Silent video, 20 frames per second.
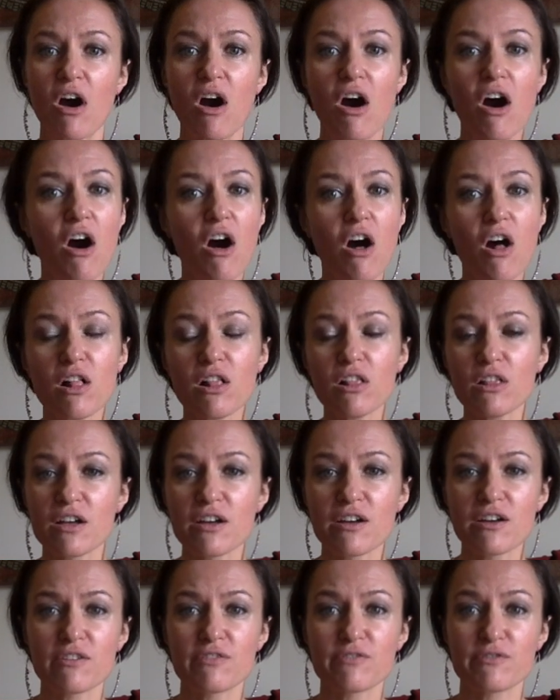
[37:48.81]
all
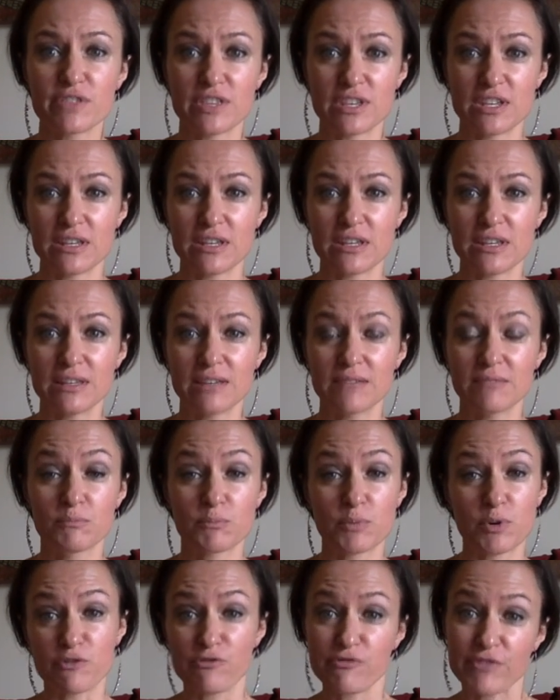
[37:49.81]
of the
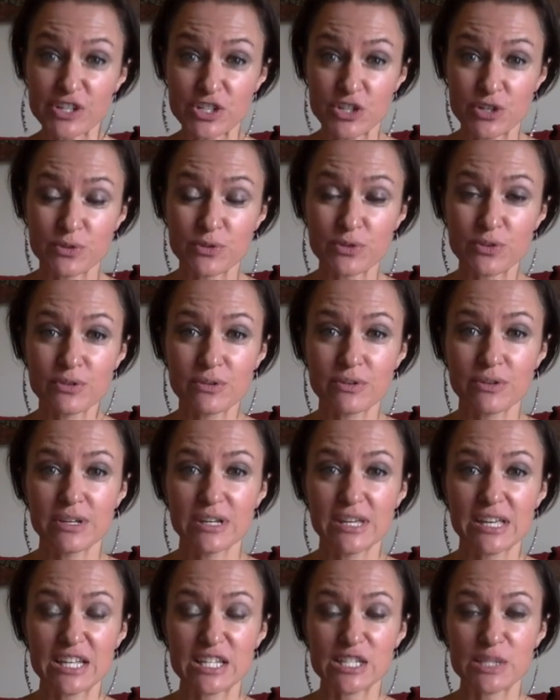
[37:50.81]
professional
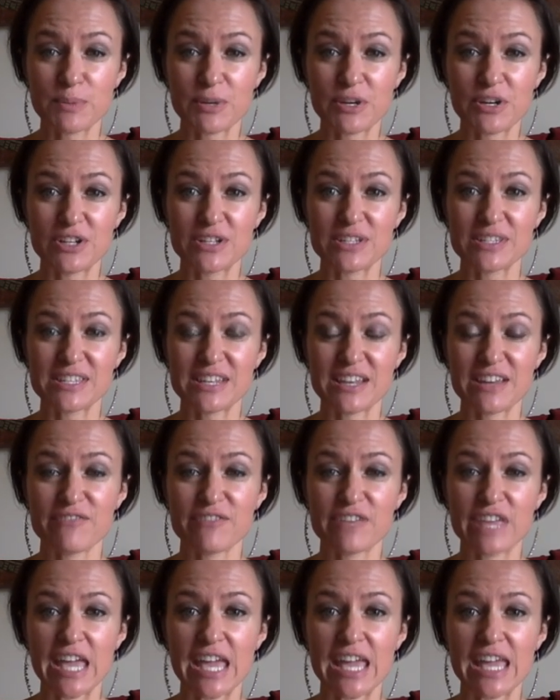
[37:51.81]
experience that
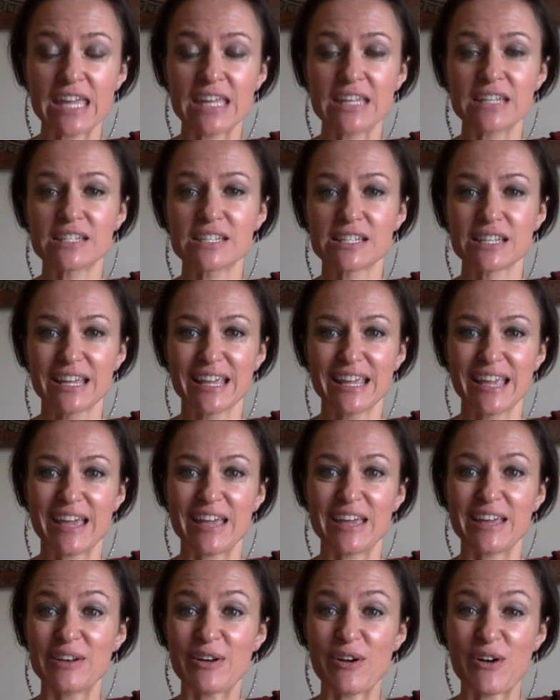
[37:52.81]
I've gained,
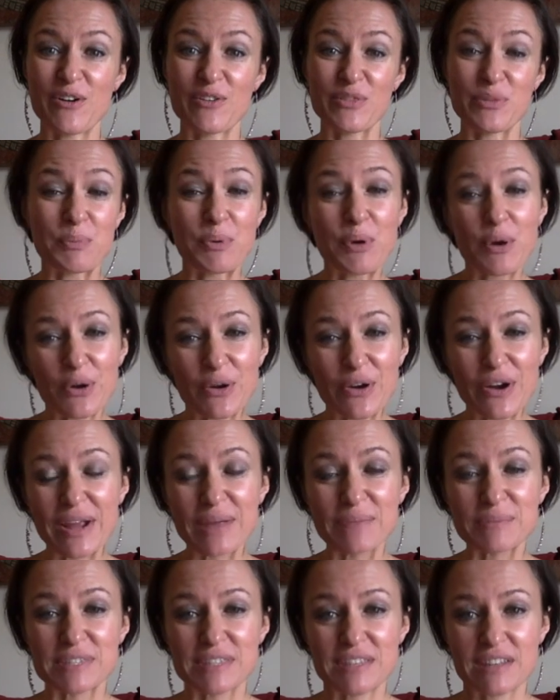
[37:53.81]
and all the
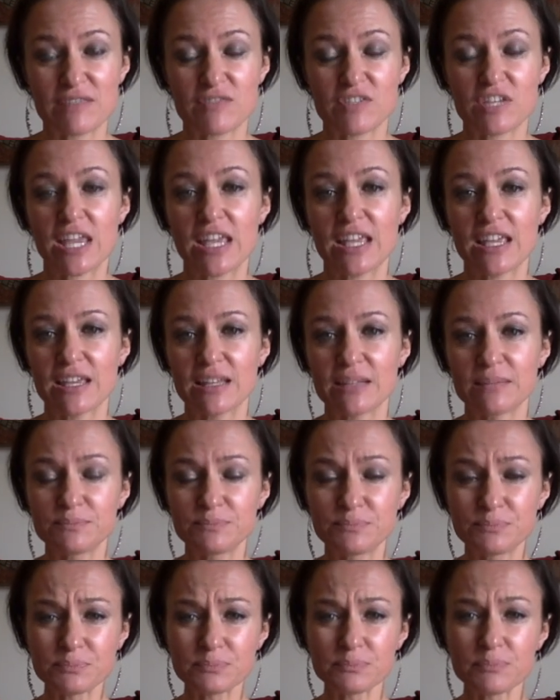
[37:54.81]
programs that I've taken
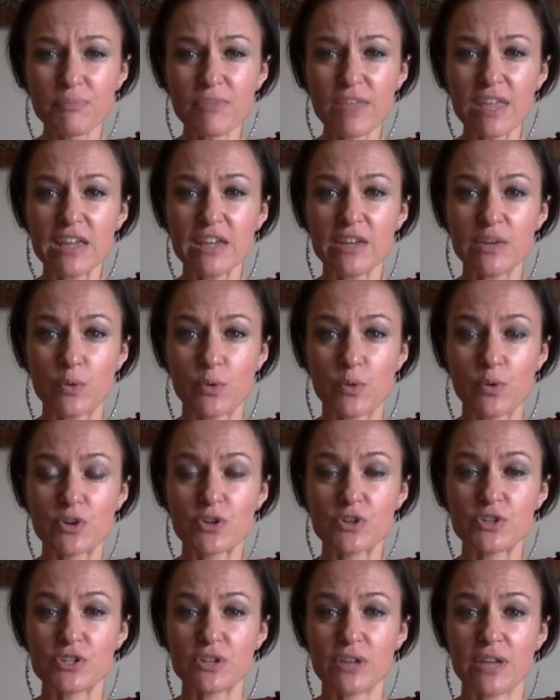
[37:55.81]
in
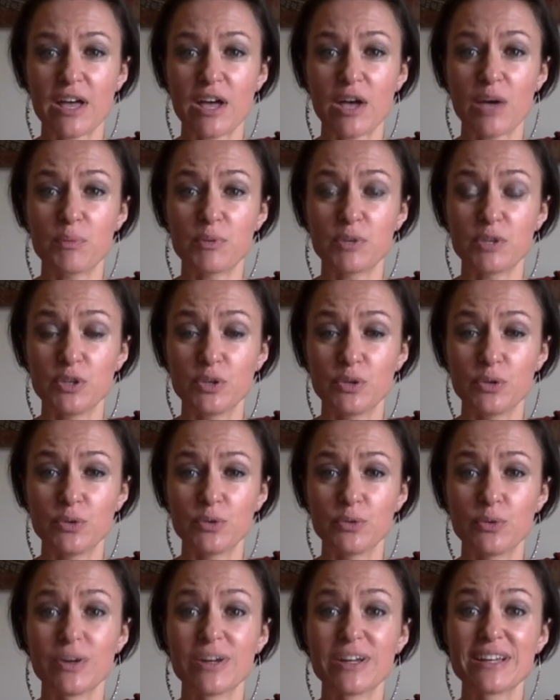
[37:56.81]
order to help
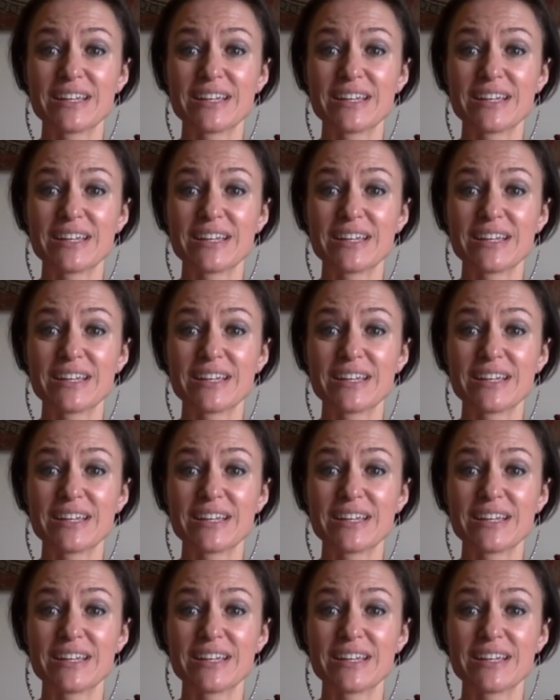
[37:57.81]
you